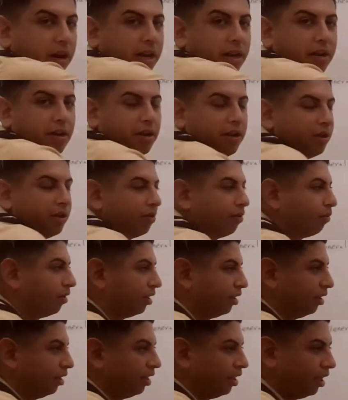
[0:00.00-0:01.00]
you're right,
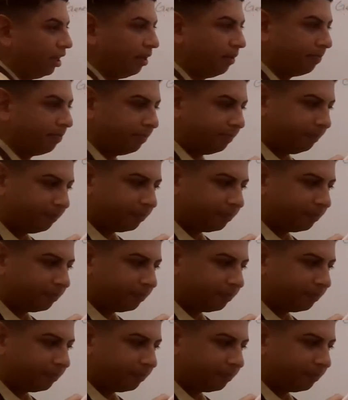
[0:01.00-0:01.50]
when the